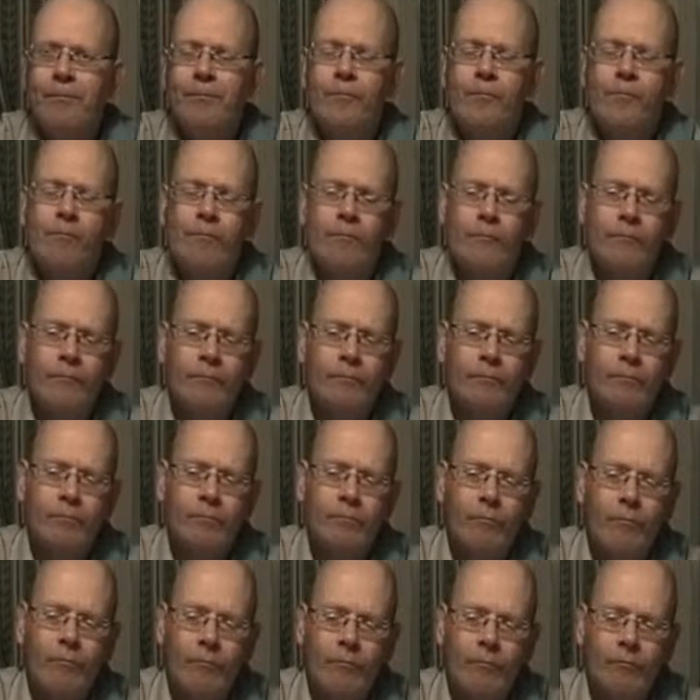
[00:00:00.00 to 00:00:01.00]

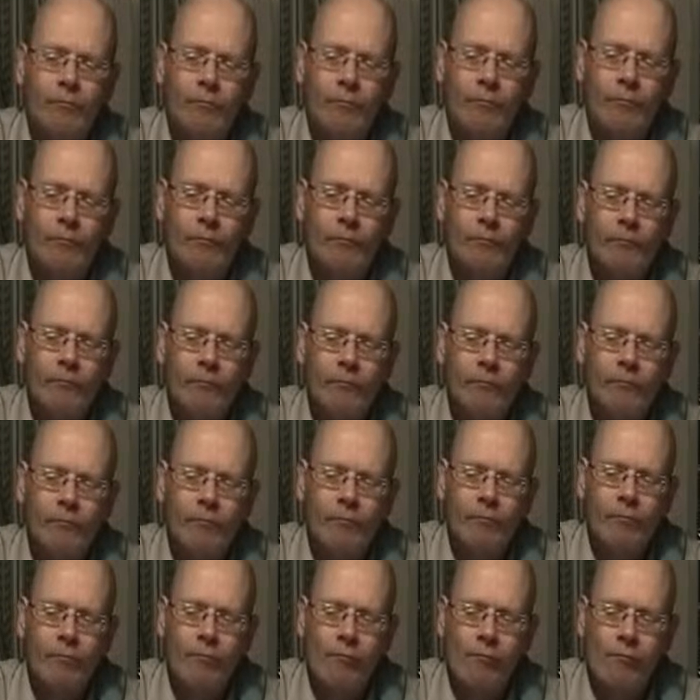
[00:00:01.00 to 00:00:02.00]

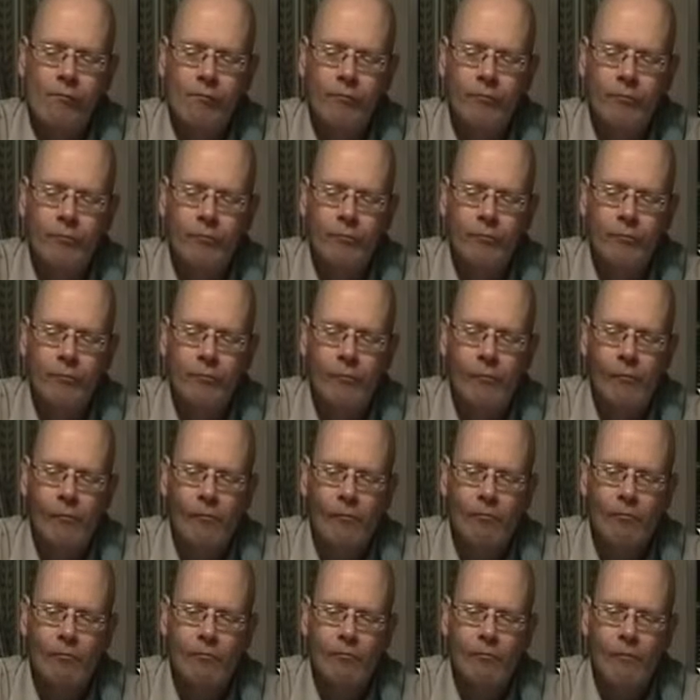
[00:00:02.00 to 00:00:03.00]

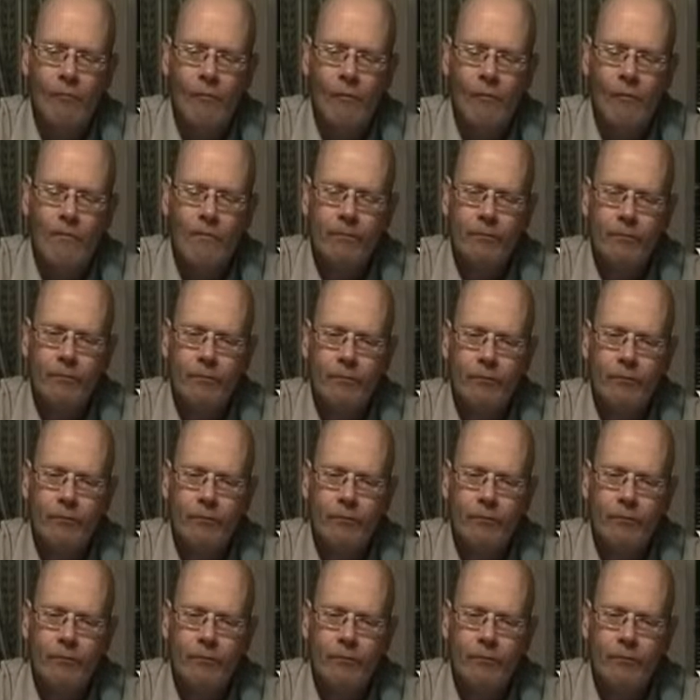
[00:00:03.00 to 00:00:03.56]
No one is speaking in this clip.